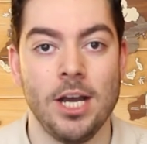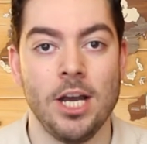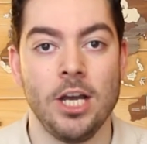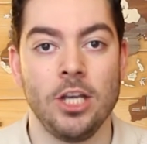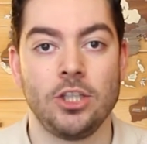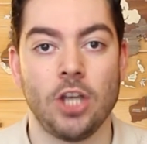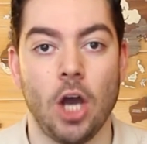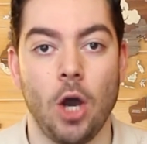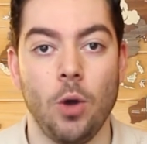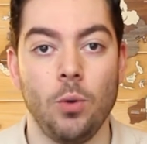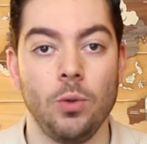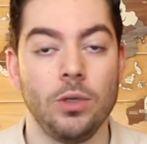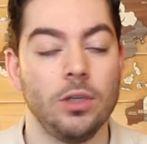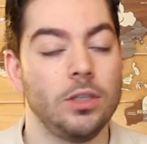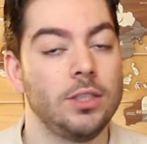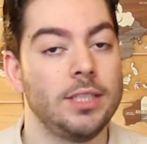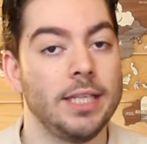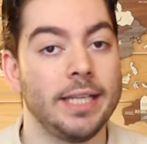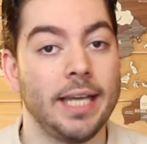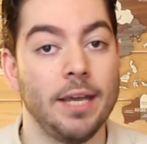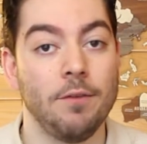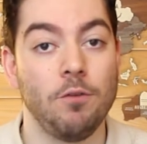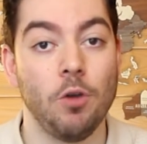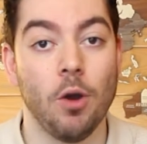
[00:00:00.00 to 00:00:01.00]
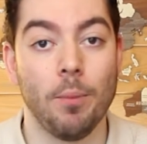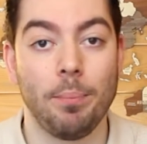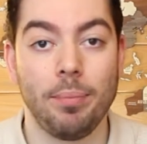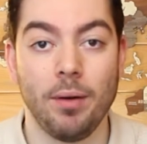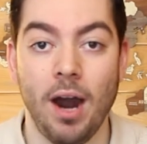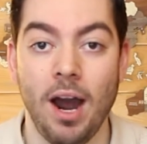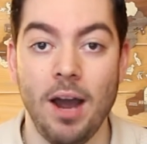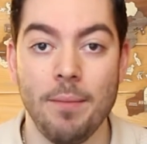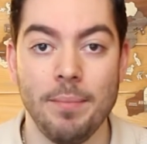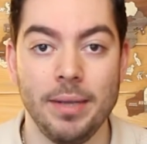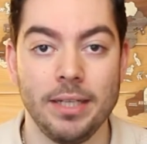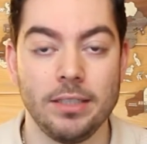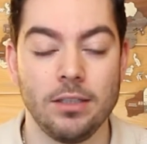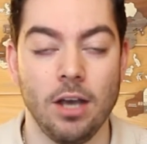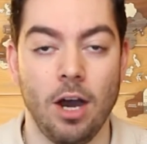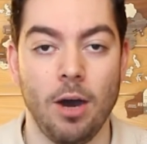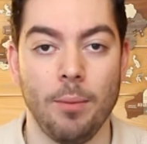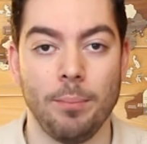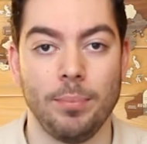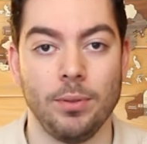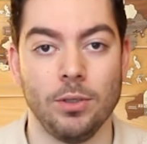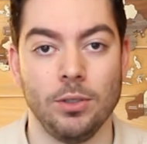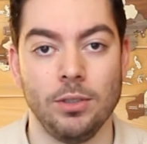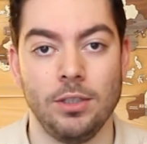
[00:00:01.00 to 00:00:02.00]
So to give you a prime
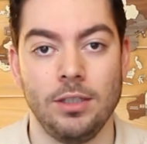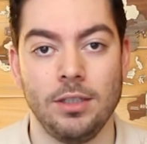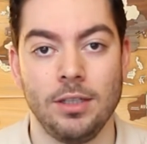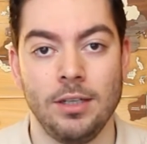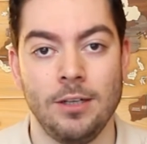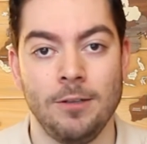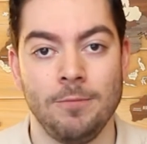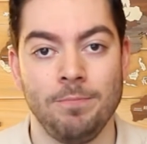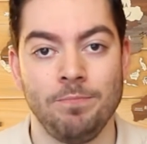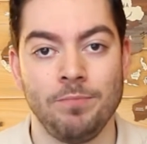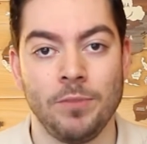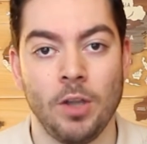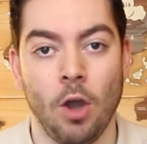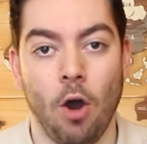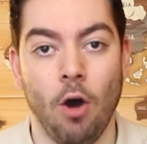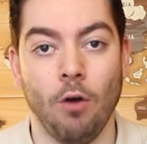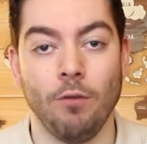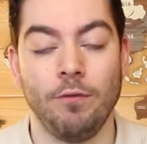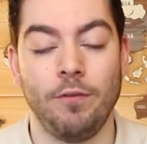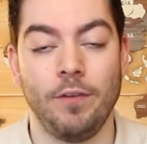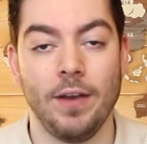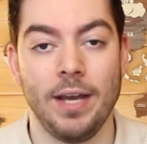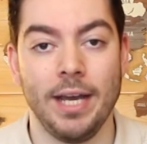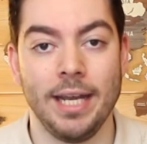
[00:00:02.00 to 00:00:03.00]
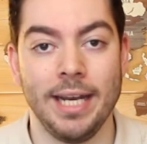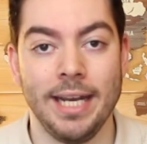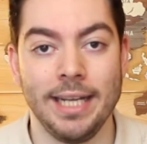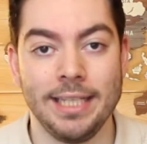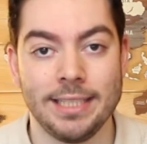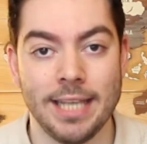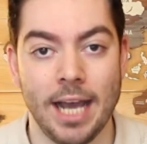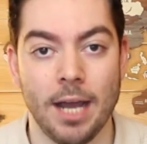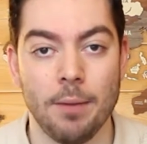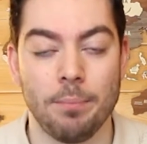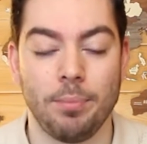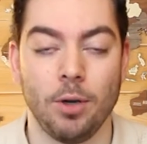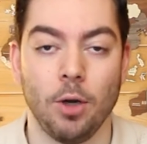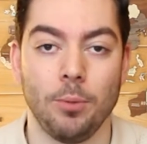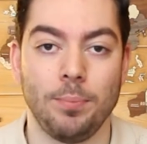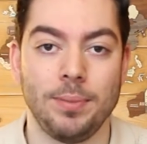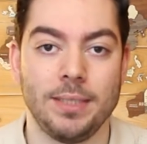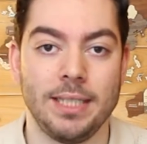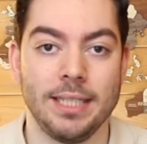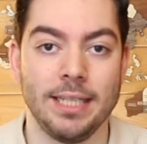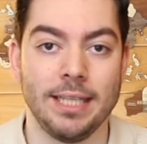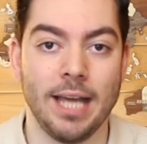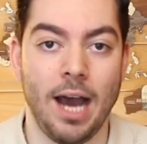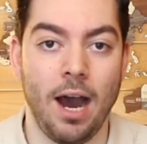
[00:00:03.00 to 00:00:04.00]
example of an exact
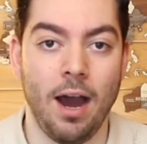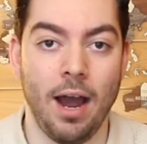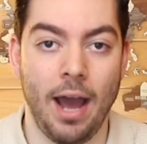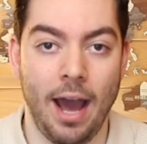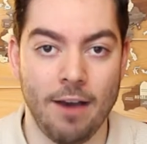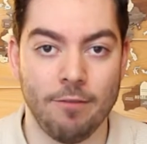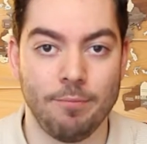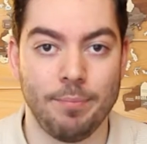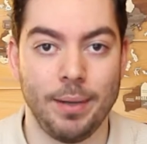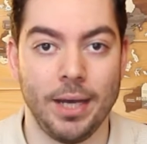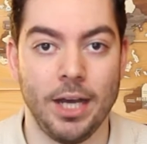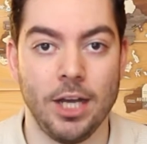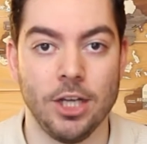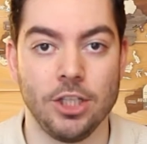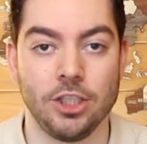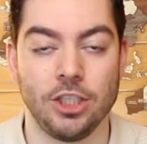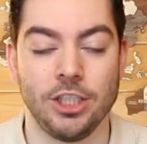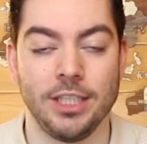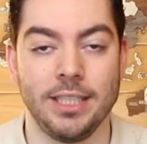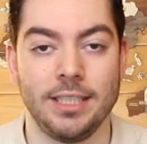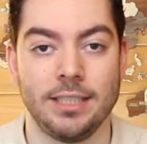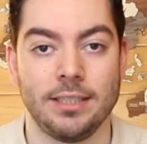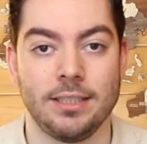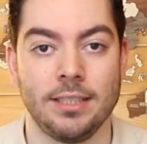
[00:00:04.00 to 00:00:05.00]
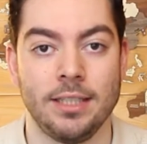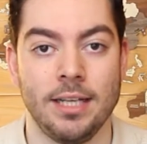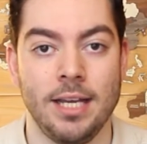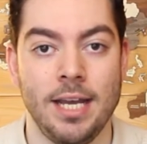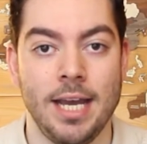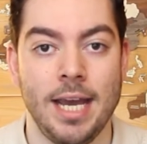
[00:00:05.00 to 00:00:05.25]
property that I have purchased,